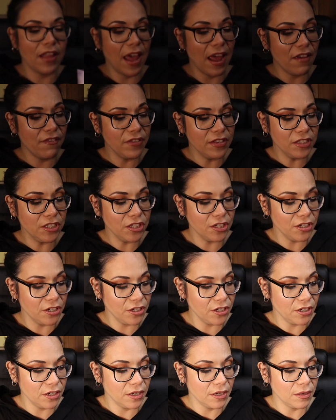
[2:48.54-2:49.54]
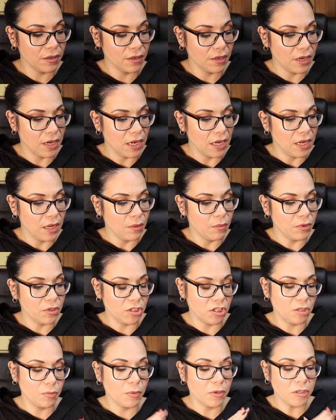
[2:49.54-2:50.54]
lavender,
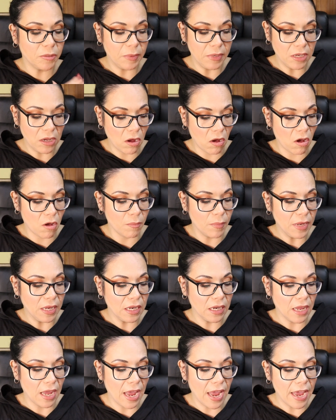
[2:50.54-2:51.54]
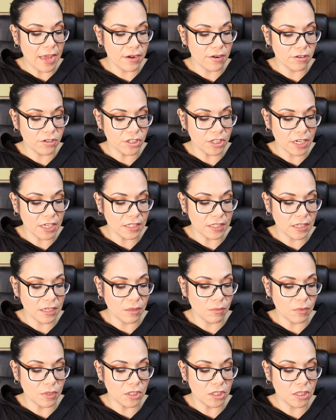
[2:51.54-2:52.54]
which is supposed to be calming,
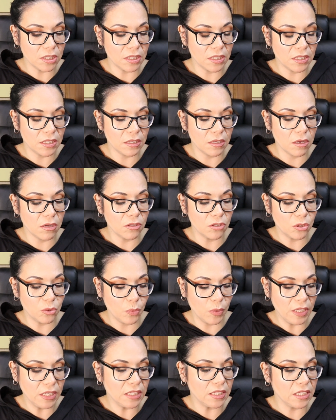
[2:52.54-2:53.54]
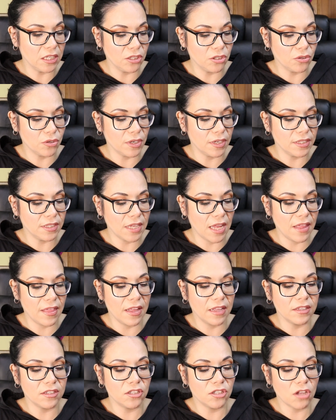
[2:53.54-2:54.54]
energizing, which is sweet citrus, and
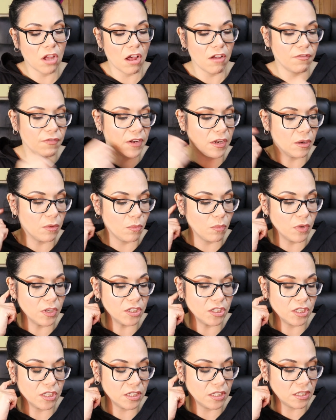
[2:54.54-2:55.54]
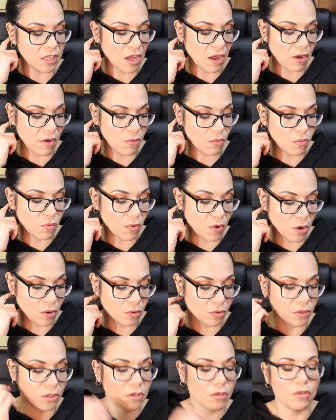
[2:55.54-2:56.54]
then softening, which is
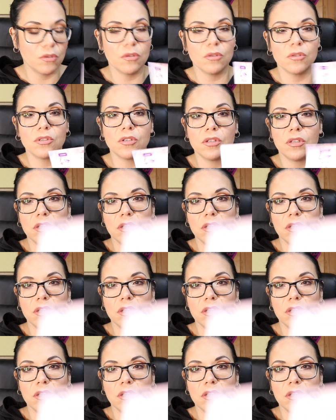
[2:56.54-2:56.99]
rose. So those